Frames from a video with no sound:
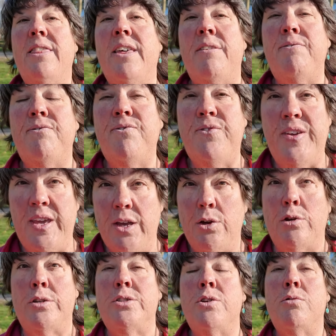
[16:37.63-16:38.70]
that
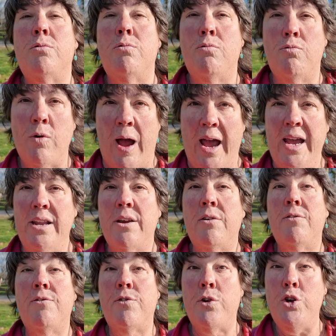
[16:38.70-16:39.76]
feels right
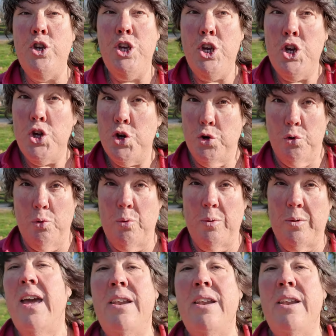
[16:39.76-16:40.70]
for you.